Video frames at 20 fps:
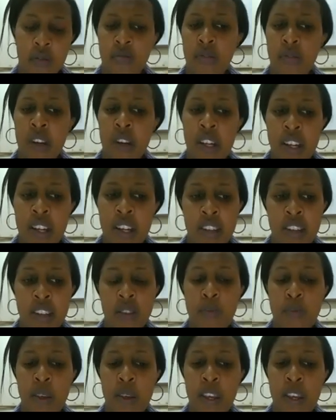really likes
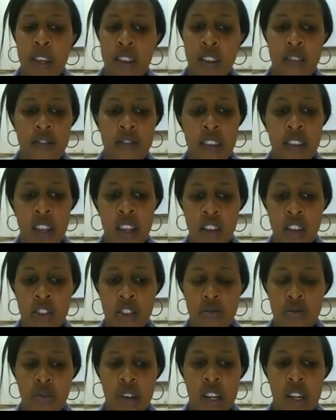being in the
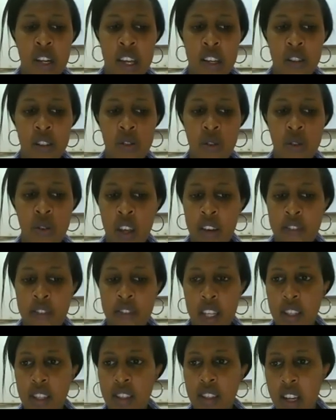village, really likes looking
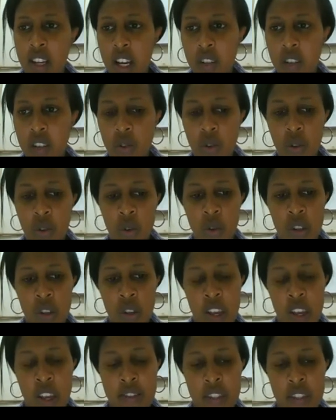after his cattle,
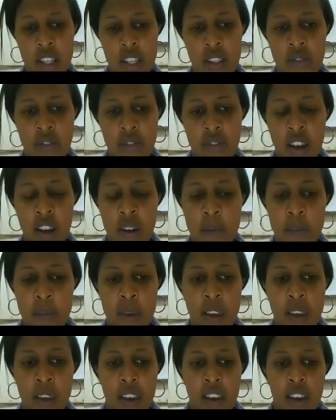looking after his farm.
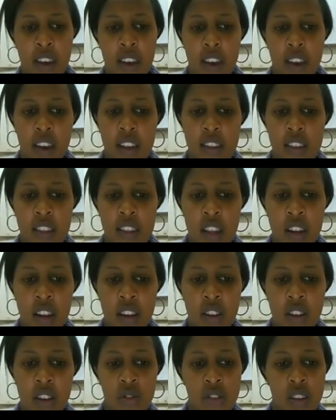And then
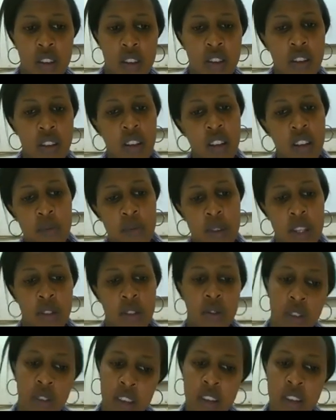you tell him that,
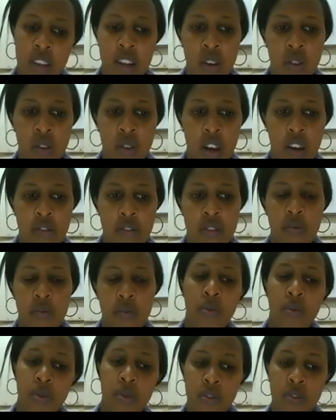okay, now you have to
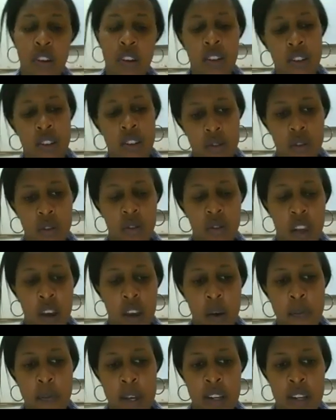move and to the
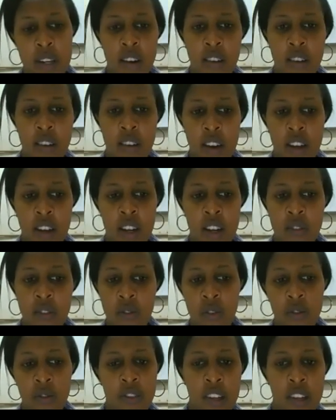urban area, leave
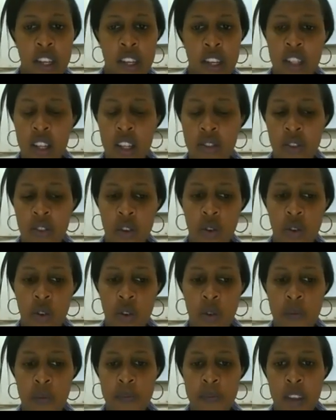your village, leave your
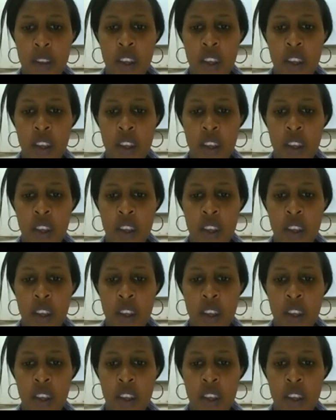home.